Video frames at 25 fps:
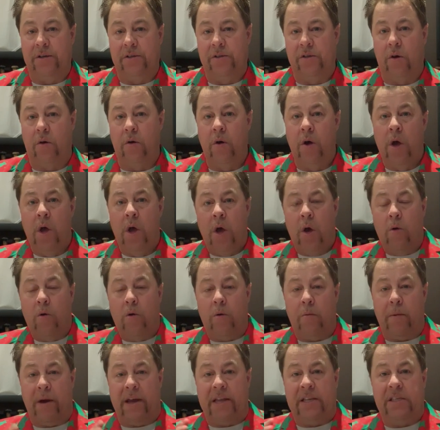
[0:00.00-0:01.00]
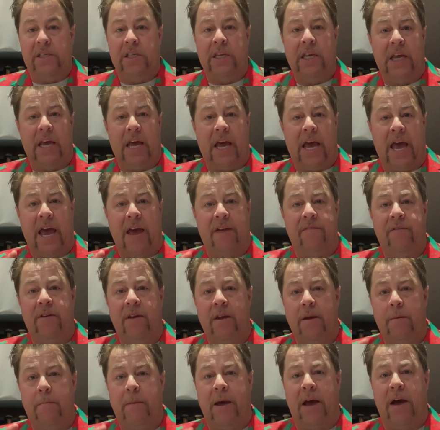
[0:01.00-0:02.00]
So we might see a
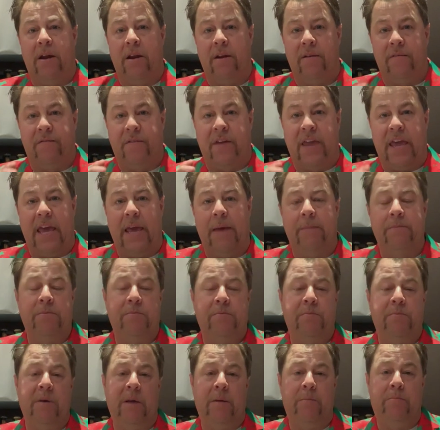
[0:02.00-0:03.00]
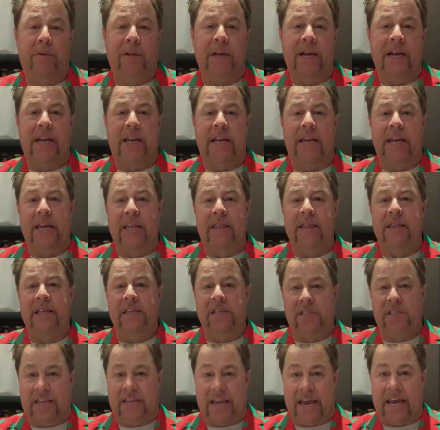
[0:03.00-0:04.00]
heavy amount of games being played in the
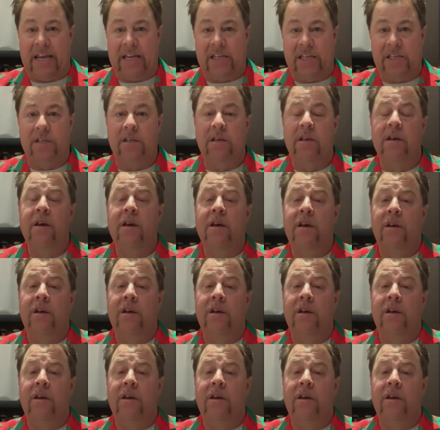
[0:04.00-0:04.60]
States